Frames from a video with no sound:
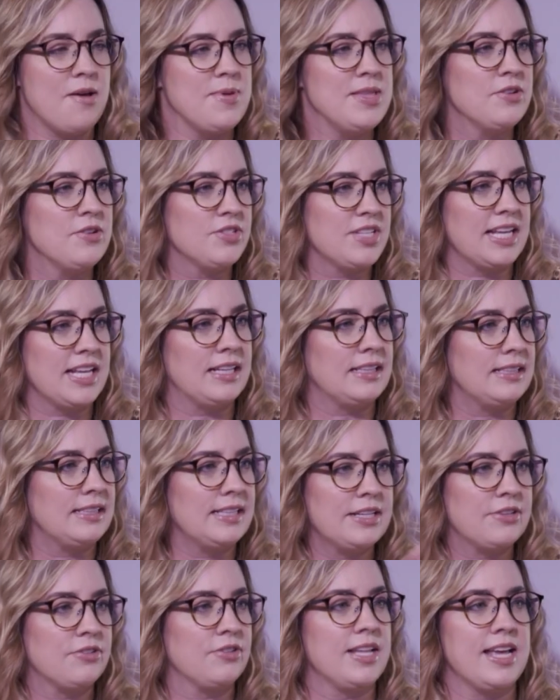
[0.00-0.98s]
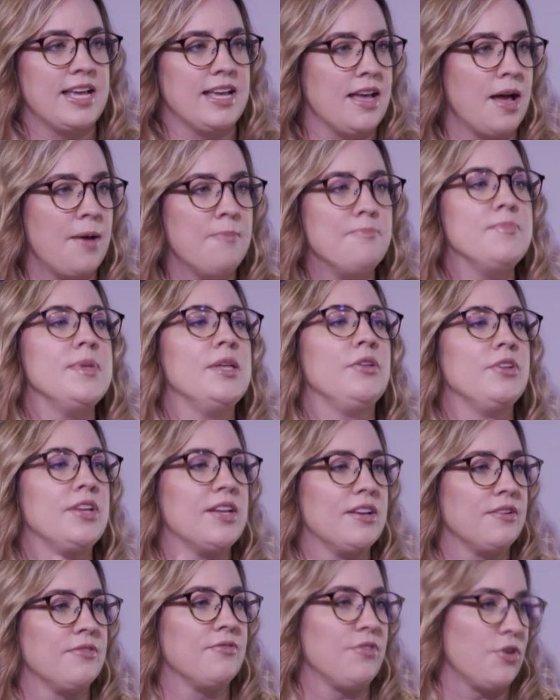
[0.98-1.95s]
there's like literally a
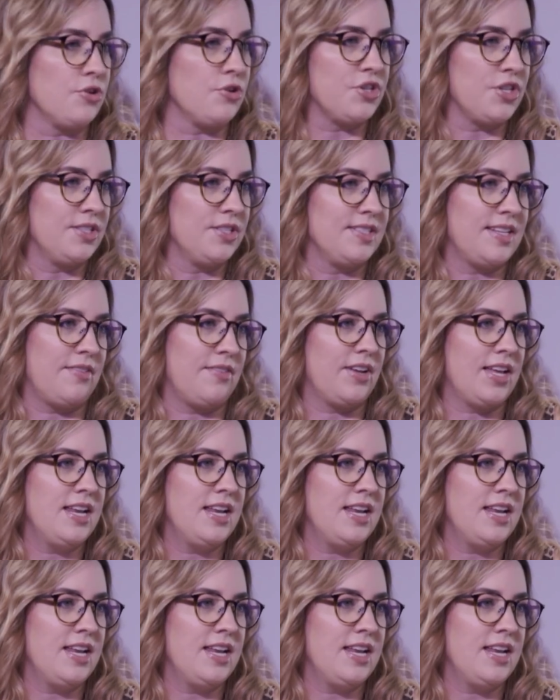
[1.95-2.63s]
million versions of it.